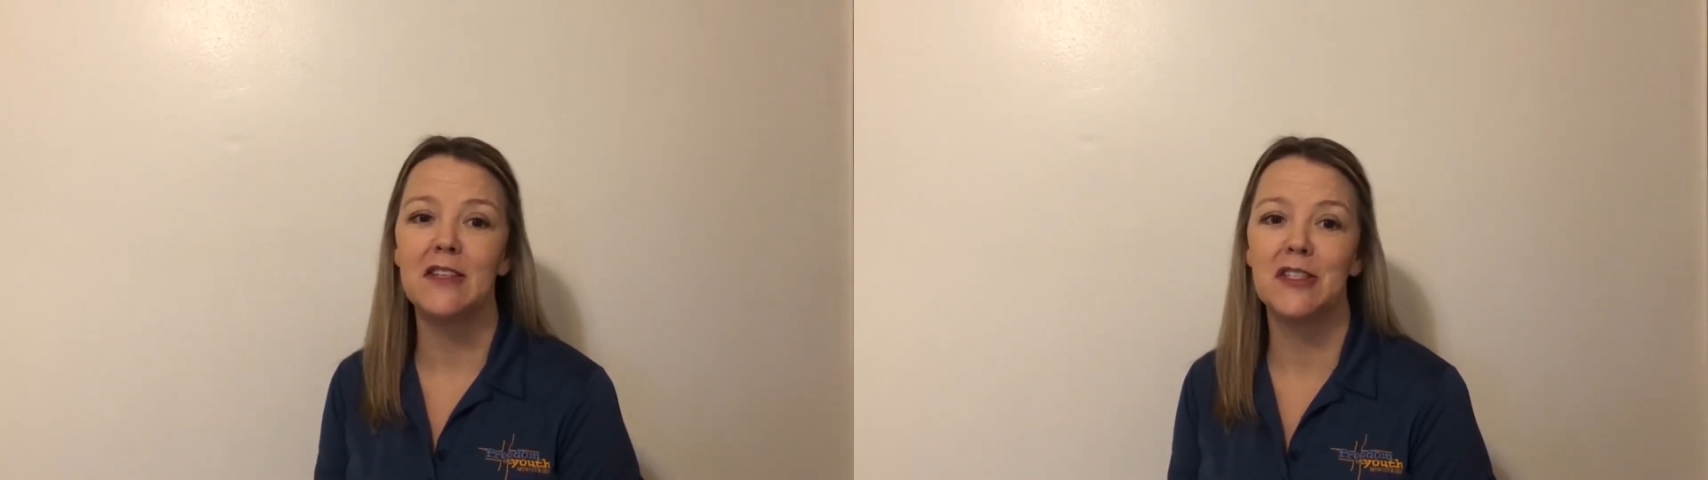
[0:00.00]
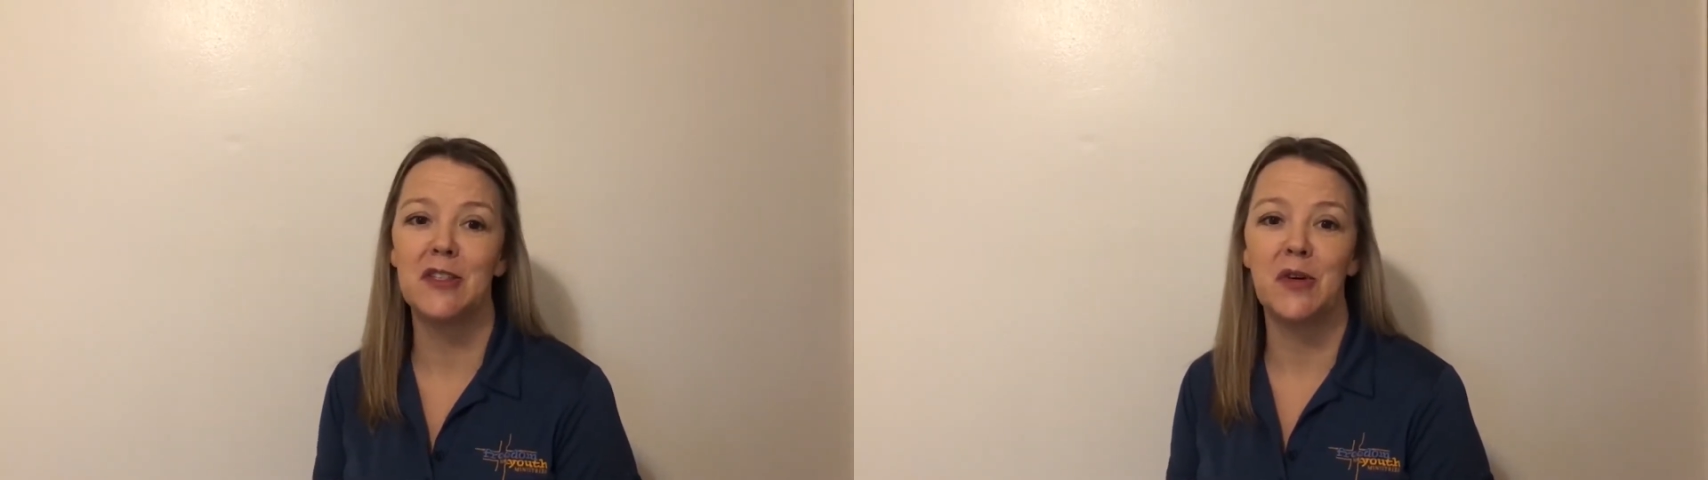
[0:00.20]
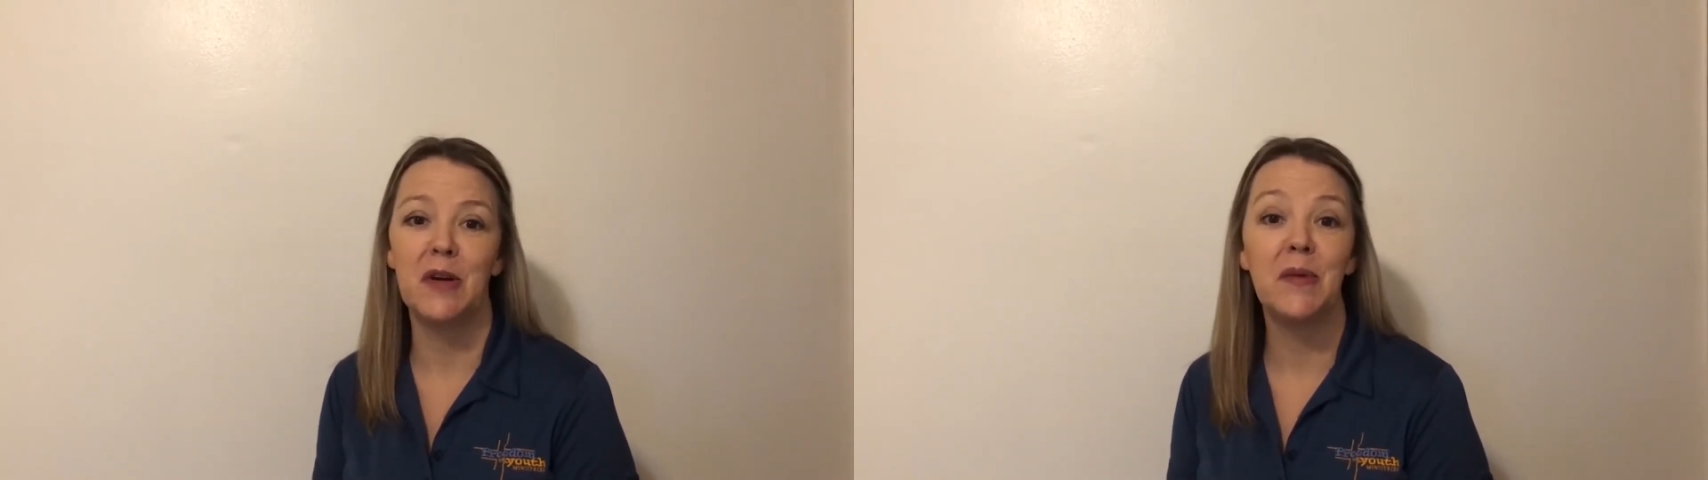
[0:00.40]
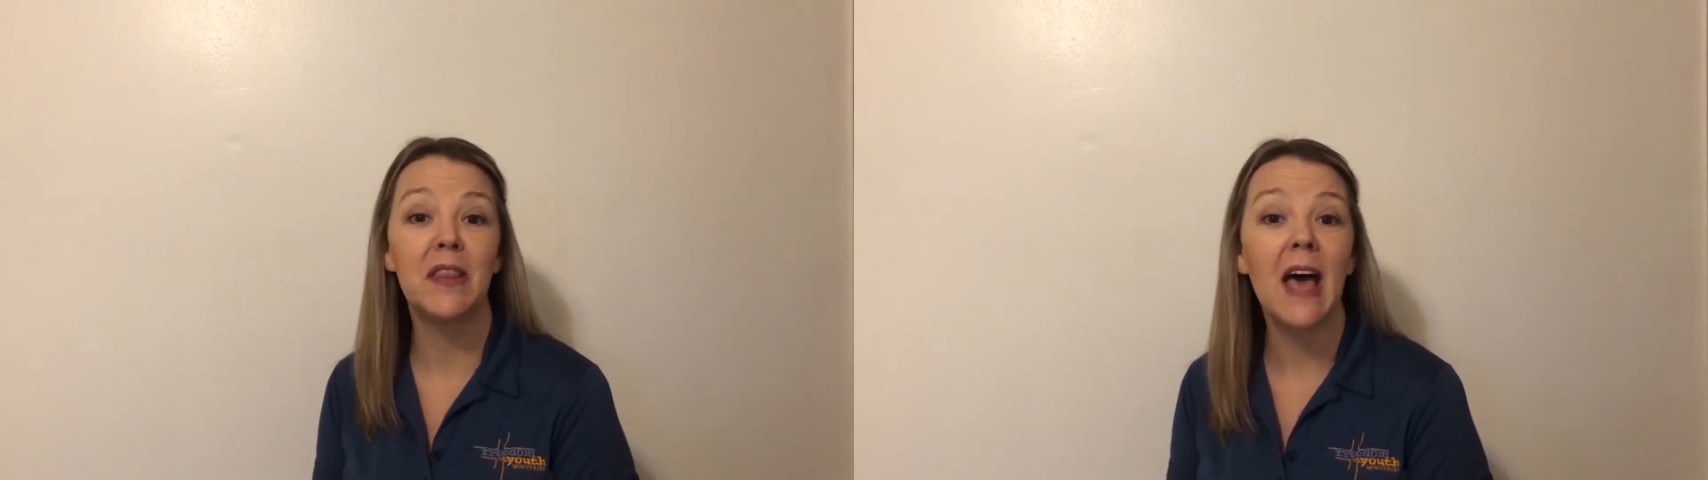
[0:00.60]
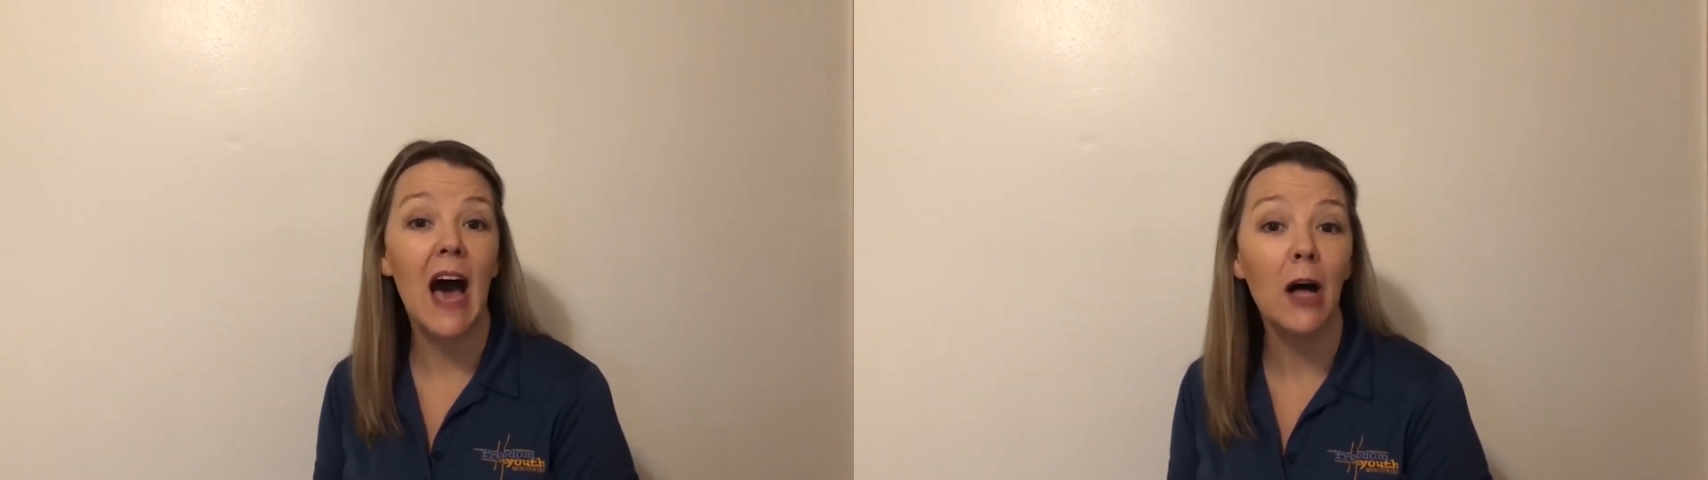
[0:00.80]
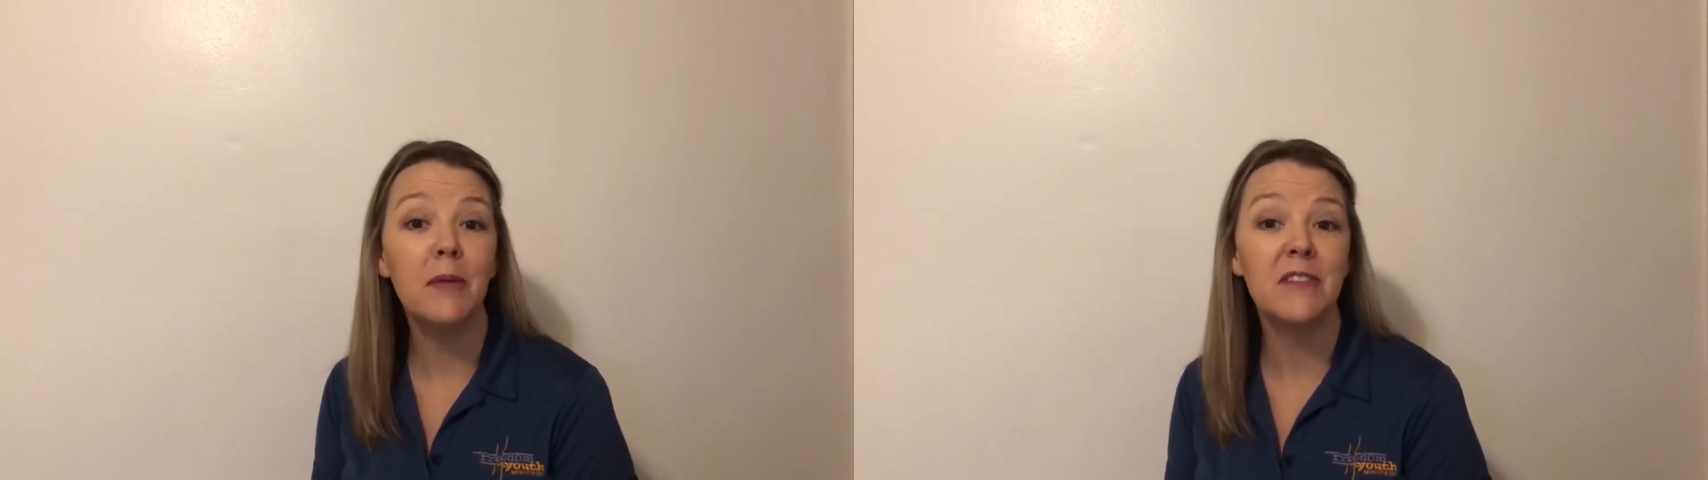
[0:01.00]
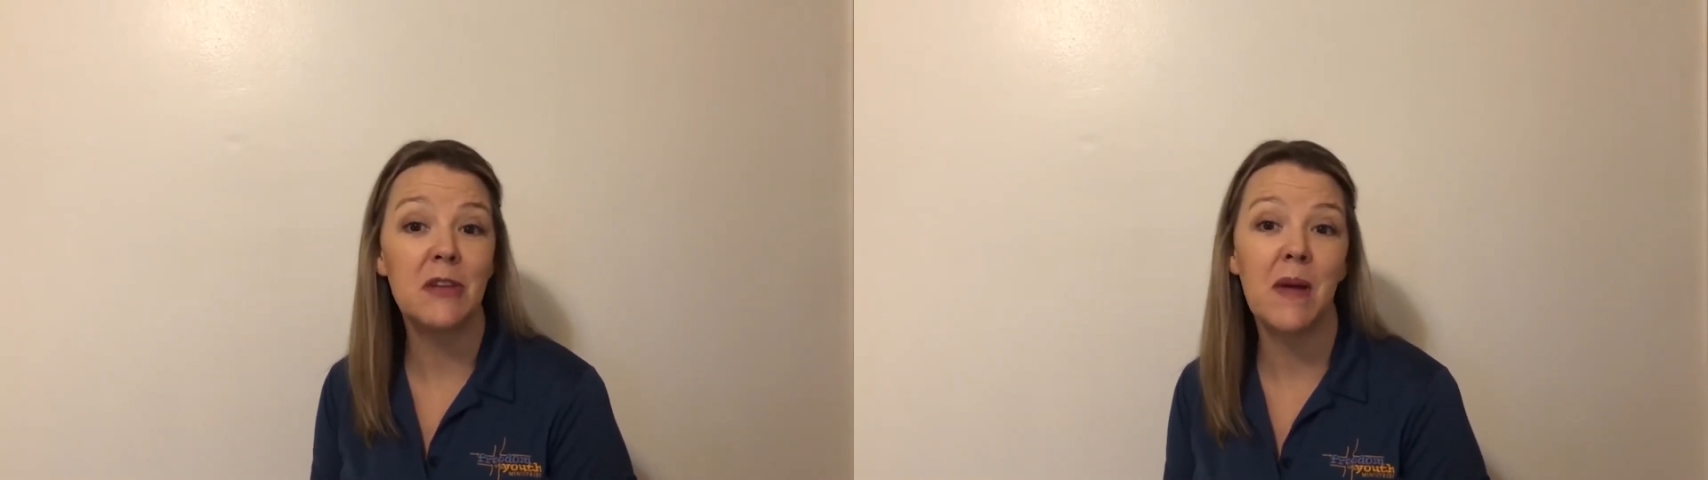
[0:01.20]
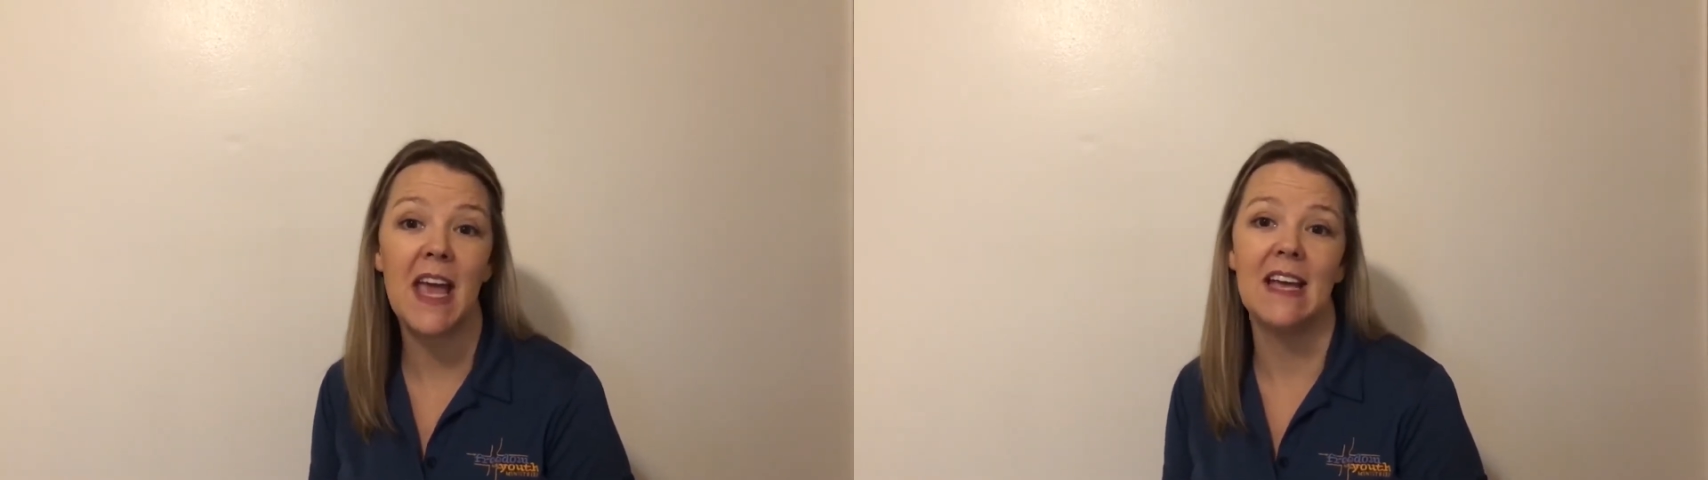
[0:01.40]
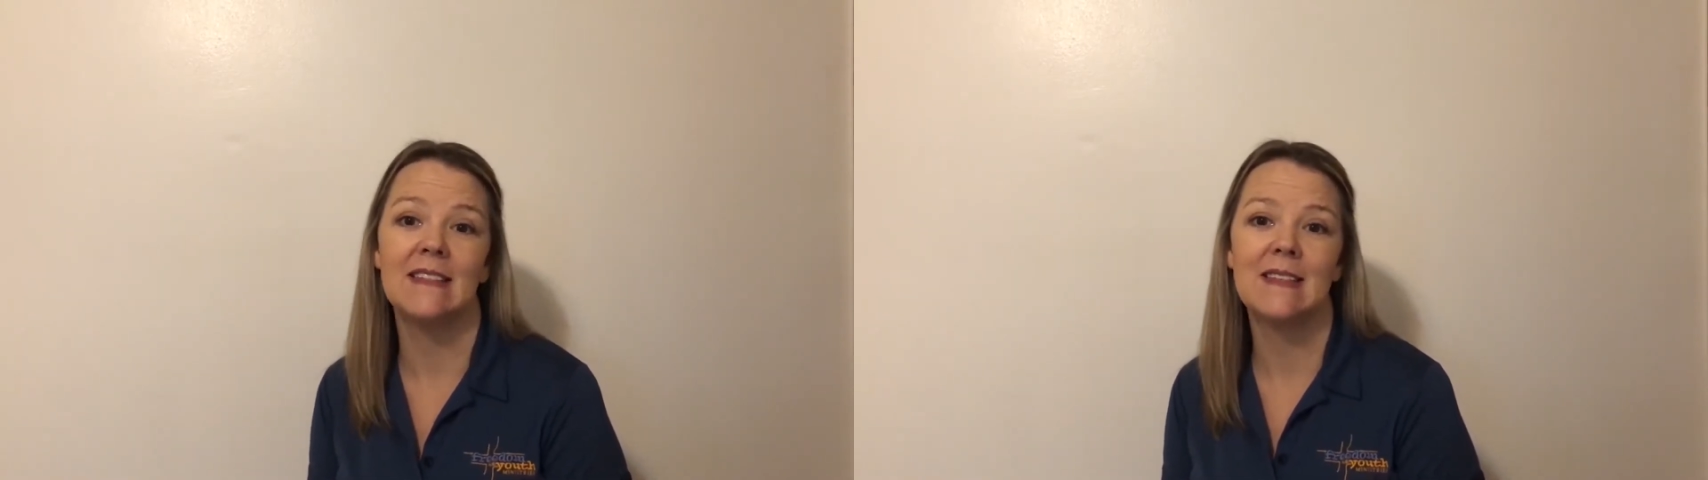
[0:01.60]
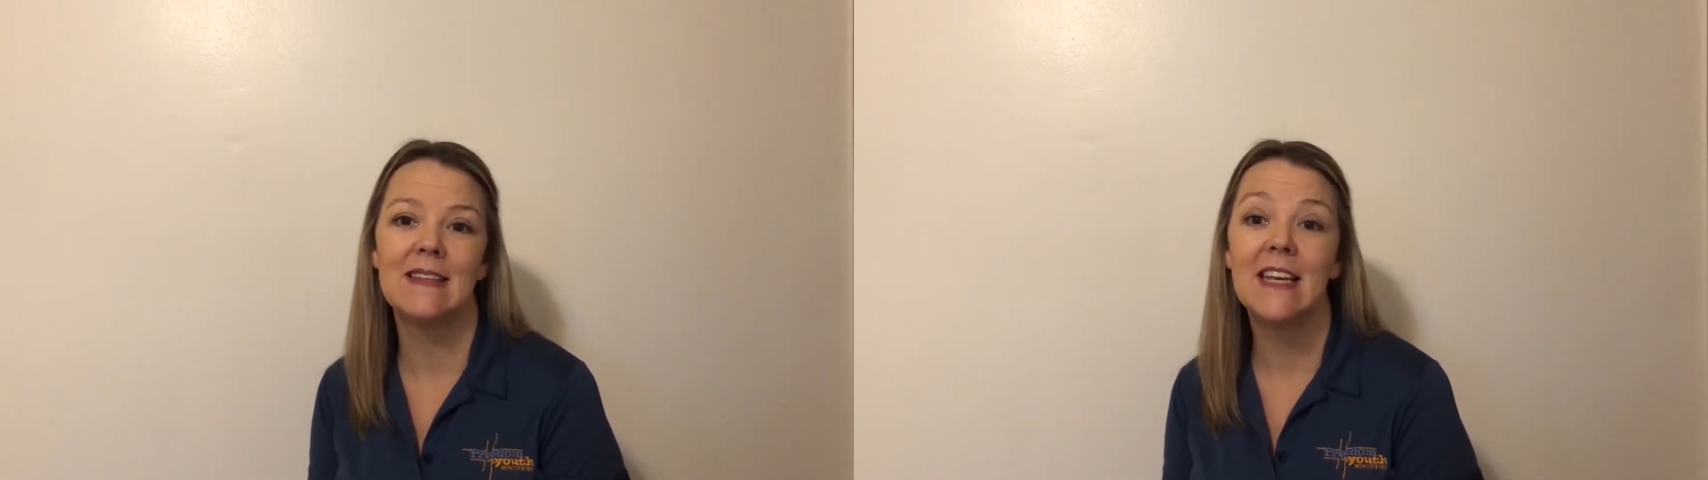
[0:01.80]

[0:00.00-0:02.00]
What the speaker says: story with the help of some eggs.